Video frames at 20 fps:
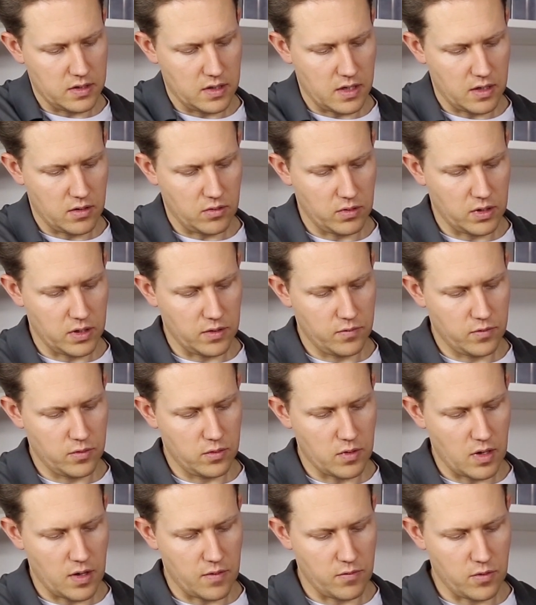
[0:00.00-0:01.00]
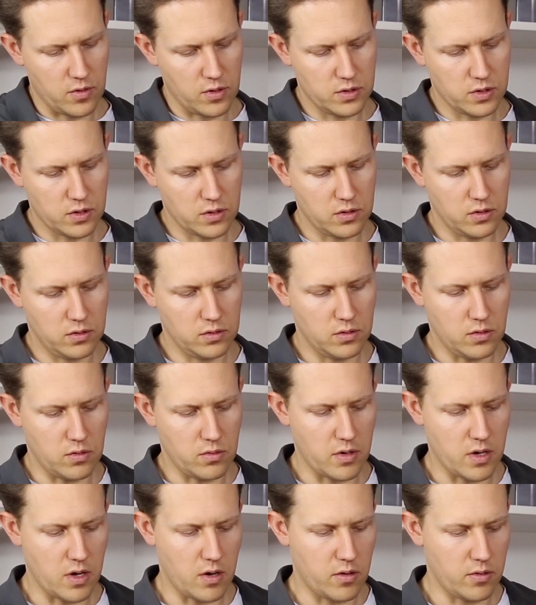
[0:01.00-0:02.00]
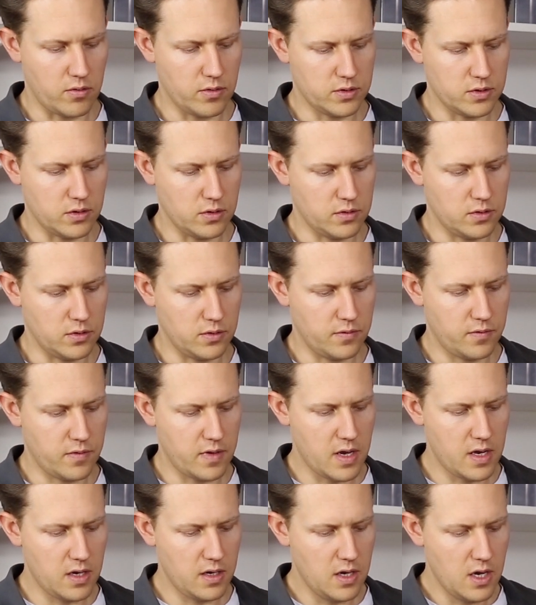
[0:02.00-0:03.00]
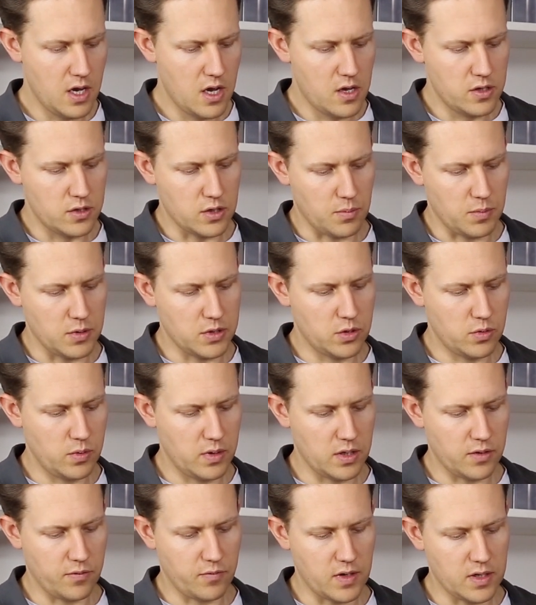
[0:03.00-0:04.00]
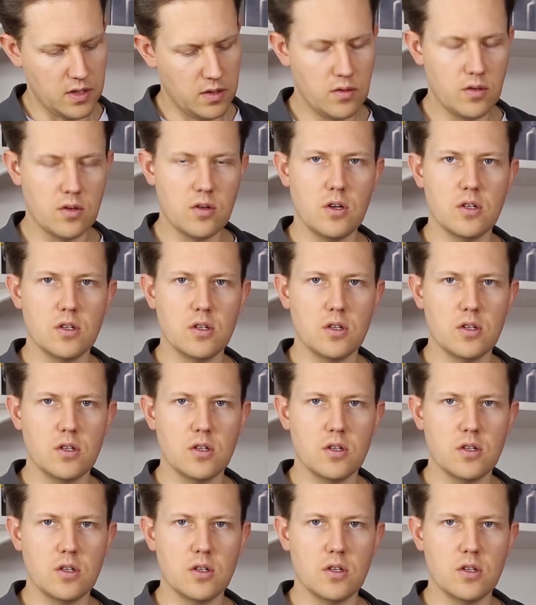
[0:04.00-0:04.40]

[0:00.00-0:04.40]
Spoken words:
and that will give you a vertical or a horizontal fan. So between the front of the